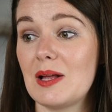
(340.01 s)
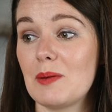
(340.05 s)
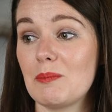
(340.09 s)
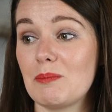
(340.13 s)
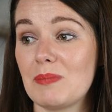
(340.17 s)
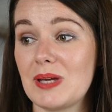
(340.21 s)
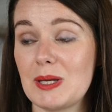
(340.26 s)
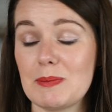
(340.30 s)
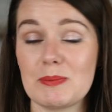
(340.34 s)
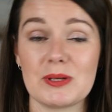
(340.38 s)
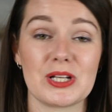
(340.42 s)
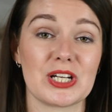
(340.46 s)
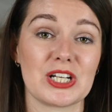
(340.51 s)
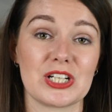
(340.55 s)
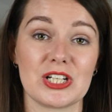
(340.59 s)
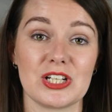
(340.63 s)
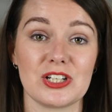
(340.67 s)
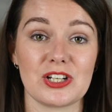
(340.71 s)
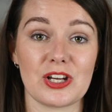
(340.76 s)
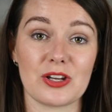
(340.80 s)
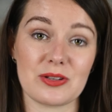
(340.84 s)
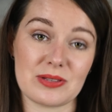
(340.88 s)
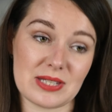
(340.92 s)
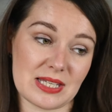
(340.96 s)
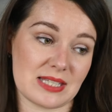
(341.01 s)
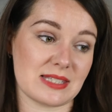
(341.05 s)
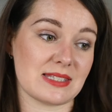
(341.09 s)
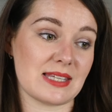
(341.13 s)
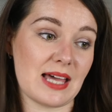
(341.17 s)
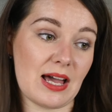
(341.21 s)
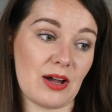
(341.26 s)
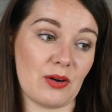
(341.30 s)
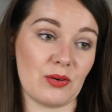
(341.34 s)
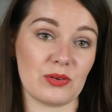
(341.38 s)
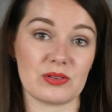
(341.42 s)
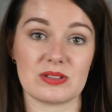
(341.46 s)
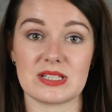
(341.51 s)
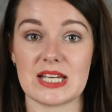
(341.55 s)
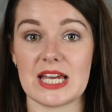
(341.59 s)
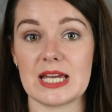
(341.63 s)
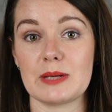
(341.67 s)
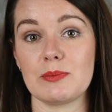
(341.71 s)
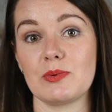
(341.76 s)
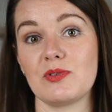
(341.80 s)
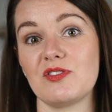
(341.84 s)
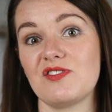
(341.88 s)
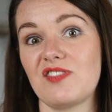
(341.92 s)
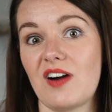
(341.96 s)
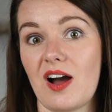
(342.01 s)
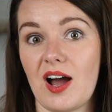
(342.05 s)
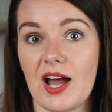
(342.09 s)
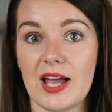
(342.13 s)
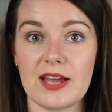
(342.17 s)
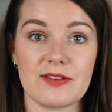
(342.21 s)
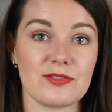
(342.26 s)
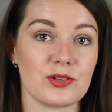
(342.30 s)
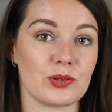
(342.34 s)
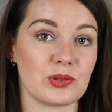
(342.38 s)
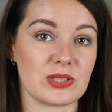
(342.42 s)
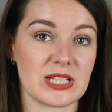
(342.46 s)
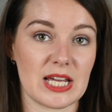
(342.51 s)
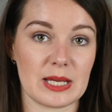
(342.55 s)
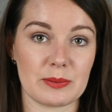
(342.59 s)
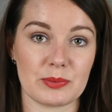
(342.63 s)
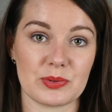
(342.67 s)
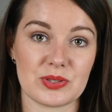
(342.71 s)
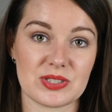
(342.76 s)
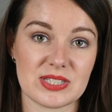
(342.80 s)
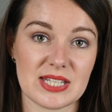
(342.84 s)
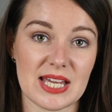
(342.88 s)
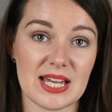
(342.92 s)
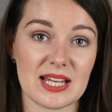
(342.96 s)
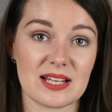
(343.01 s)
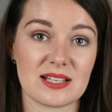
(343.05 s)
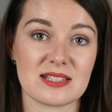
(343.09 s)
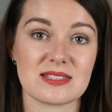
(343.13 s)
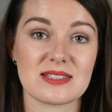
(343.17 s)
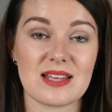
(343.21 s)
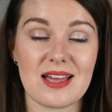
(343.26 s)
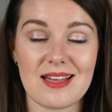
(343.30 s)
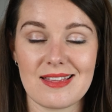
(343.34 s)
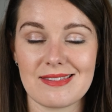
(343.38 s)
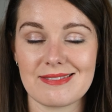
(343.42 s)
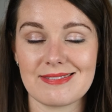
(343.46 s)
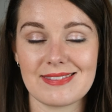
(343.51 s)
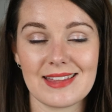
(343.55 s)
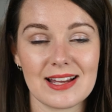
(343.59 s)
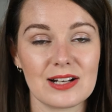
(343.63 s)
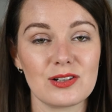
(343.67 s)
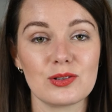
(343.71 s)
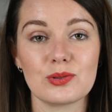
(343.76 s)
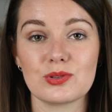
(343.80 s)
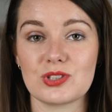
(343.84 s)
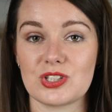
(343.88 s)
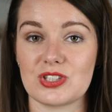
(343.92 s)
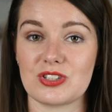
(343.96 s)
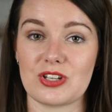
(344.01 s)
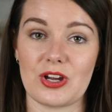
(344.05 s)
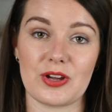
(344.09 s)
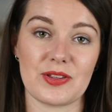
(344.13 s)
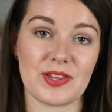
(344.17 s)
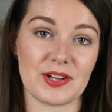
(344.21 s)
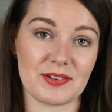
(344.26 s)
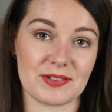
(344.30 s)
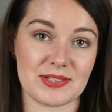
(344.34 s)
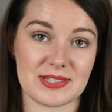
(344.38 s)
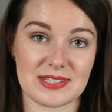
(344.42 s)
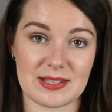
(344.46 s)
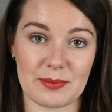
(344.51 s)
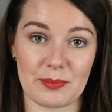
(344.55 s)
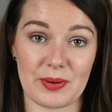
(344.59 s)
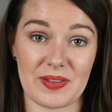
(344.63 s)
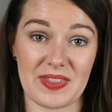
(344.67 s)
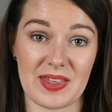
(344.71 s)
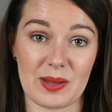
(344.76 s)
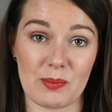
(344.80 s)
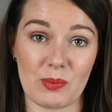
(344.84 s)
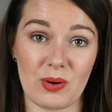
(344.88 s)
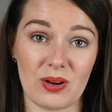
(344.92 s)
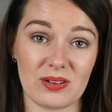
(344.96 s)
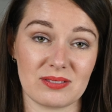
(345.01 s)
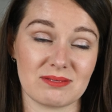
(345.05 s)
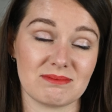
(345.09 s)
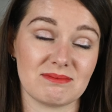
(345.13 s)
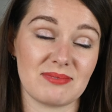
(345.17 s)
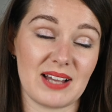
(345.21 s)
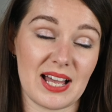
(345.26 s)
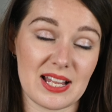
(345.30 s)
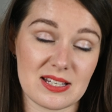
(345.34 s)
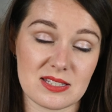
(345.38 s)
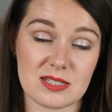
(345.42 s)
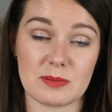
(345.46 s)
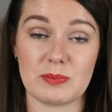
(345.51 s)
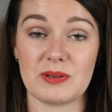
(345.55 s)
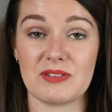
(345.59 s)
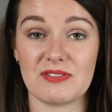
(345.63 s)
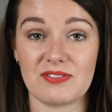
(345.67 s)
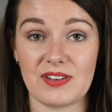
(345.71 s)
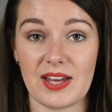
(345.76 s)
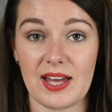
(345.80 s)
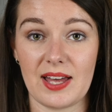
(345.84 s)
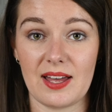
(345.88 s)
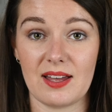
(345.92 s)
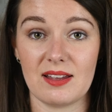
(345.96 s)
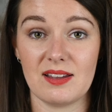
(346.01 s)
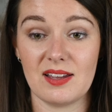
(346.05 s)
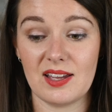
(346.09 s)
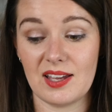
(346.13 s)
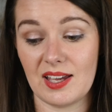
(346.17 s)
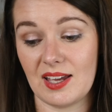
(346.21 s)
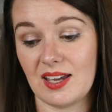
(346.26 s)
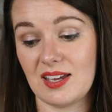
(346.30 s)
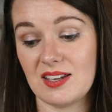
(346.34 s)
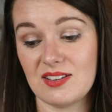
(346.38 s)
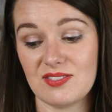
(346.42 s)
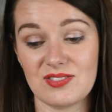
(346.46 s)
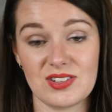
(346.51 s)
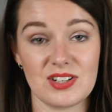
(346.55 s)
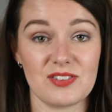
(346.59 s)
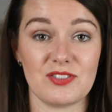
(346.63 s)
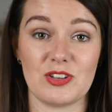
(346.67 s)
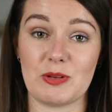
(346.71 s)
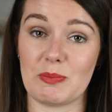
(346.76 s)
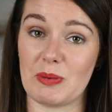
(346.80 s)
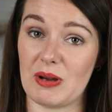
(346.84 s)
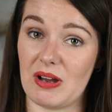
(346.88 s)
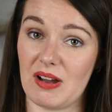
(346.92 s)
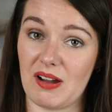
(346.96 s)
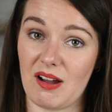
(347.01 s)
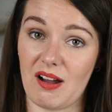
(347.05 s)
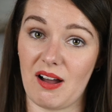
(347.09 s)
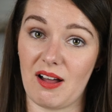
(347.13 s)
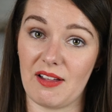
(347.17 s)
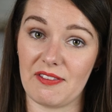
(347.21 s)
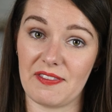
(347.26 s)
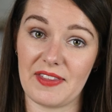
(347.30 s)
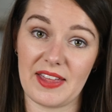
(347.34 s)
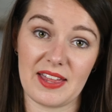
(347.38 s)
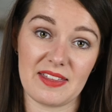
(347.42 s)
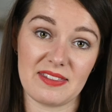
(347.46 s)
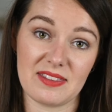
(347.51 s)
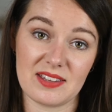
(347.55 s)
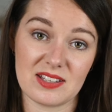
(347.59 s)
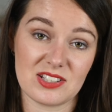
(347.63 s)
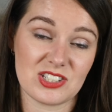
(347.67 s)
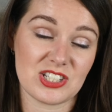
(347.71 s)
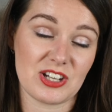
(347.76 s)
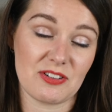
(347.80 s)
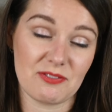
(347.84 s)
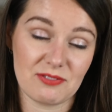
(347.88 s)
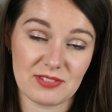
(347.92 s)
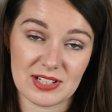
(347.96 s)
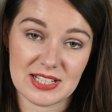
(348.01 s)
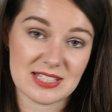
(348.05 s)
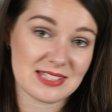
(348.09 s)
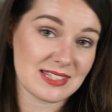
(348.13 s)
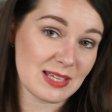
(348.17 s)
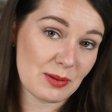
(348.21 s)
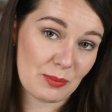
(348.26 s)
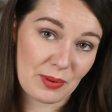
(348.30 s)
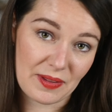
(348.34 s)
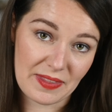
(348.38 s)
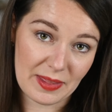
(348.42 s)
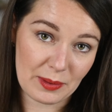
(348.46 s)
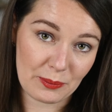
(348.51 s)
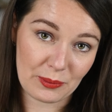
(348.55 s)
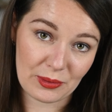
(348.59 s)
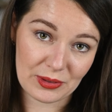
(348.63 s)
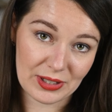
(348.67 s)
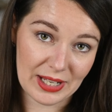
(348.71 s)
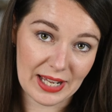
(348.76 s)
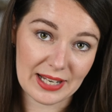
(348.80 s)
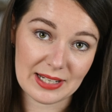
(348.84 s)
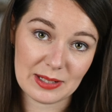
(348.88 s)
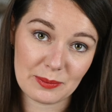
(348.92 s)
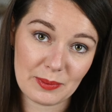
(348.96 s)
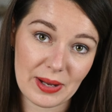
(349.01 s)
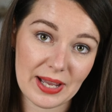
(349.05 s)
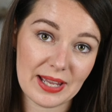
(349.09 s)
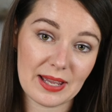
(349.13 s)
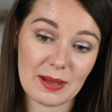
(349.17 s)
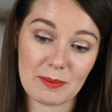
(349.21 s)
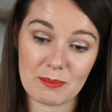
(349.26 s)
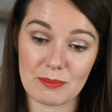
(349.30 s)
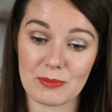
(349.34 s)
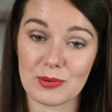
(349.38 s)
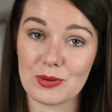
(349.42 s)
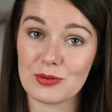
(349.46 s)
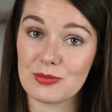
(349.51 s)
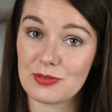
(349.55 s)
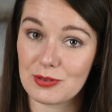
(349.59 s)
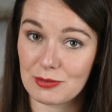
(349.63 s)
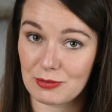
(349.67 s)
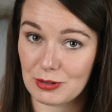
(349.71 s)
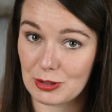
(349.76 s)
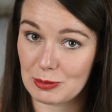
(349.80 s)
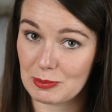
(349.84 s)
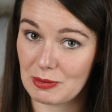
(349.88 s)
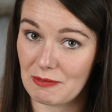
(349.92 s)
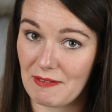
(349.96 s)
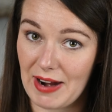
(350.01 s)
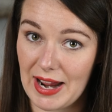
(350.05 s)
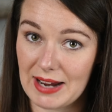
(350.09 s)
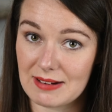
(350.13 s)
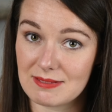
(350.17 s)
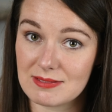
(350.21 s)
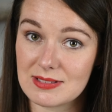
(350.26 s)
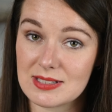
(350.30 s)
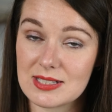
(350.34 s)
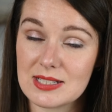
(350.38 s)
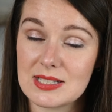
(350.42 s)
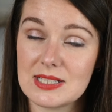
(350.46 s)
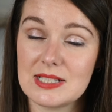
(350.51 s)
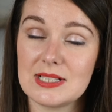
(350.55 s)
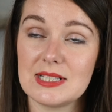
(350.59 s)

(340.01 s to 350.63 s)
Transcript: people are going to know they're sat on table 5 or table 6. They'll all just go there and sit where they want. And to be fair, even if you put a card there, they generally sit where they want anyway and move the room around.